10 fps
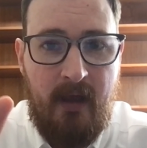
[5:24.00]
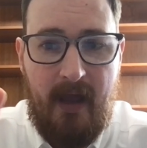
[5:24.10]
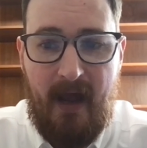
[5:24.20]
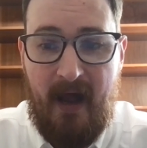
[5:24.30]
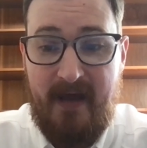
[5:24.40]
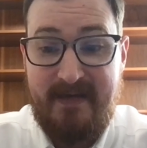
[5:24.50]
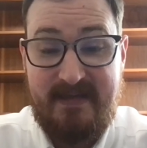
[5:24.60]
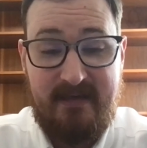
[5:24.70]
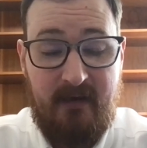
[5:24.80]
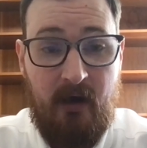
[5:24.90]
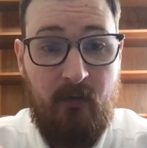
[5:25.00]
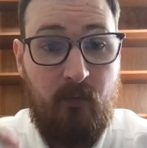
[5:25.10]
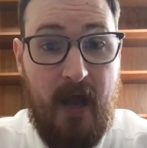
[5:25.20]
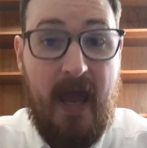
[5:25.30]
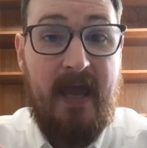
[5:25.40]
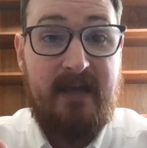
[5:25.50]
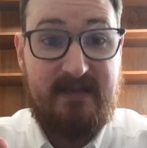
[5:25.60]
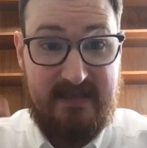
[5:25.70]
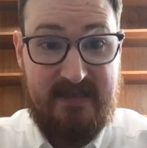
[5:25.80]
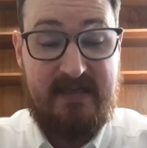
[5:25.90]
as a way
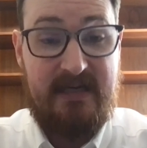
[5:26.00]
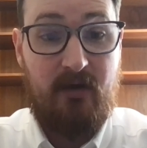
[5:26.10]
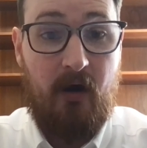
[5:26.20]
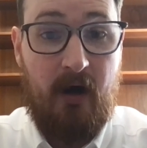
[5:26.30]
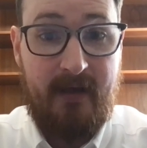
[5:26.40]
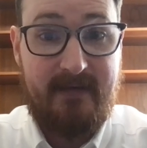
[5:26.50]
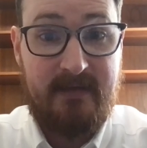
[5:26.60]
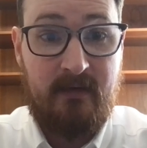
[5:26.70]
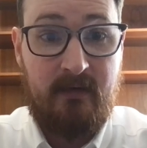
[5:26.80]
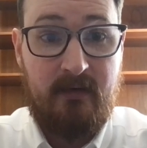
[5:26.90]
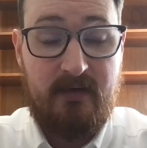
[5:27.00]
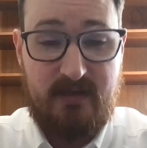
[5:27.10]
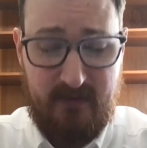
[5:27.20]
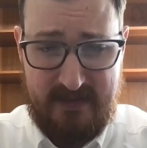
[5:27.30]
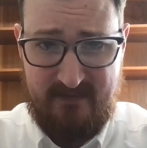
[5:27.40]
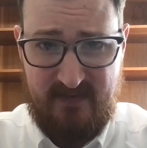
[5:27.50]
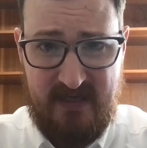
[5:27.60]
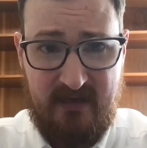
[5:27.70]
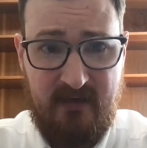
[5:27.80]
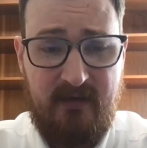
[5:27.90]
to see God, so to
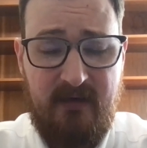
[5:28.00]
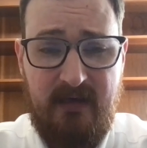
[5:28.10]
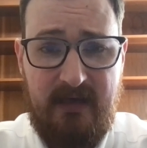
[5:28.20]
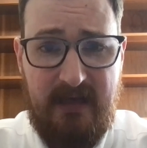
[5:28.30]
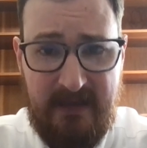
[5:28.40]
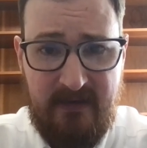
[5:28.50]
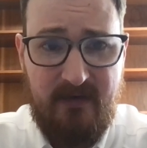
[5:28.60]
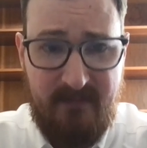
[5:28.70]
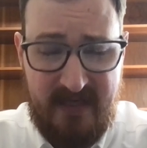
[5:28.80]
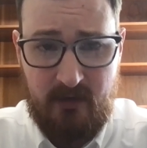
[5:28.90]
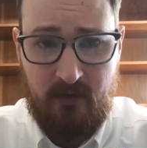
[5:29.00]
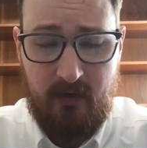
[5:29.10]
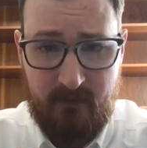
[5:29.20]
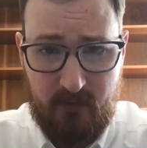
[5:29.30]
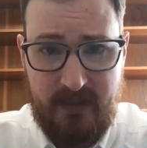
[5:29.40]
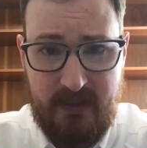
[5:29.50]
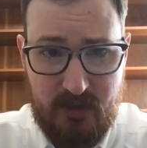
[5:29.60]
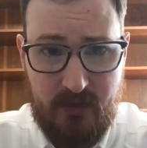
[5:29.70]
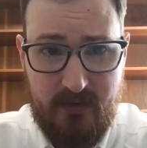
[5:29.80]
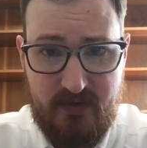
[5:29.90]
speak, in the mirror of
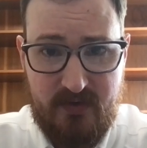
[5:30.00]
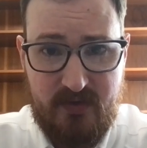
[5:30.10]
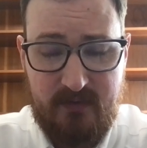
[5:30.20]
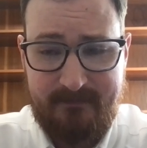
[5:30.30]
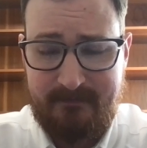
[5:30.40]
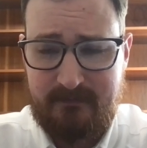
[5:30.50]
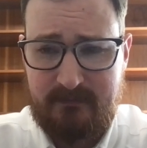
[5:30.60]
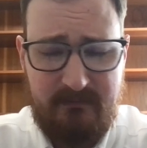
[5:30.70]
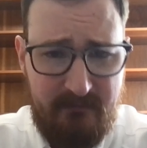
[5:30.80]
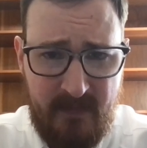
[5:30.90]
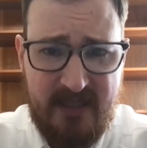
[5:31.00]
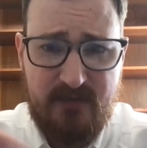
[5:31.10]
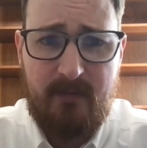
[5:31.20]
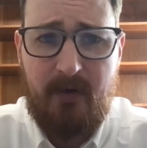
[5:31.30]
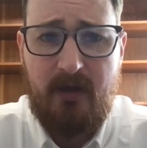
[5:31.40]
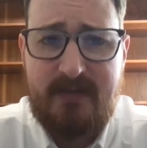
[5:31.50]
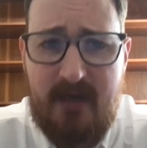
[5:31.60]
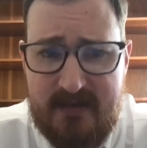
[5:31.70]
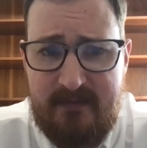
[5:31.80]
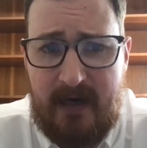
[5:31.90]
creatures. This is what Paul
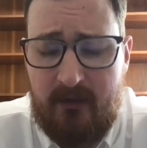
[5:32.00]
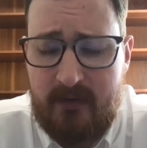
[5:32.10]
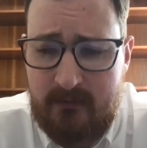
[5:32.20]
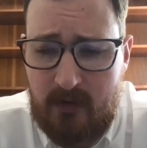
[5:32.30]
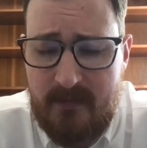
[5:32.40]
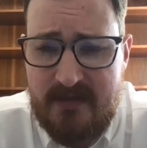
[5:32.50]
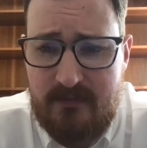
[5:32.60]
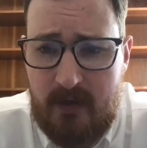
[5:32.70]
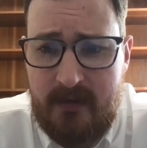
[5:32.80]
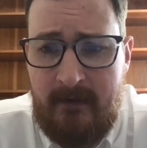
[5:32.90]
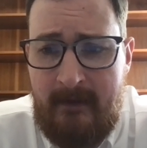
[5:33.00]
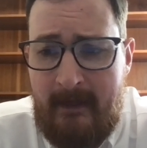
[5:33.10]
talks about in Romans 1,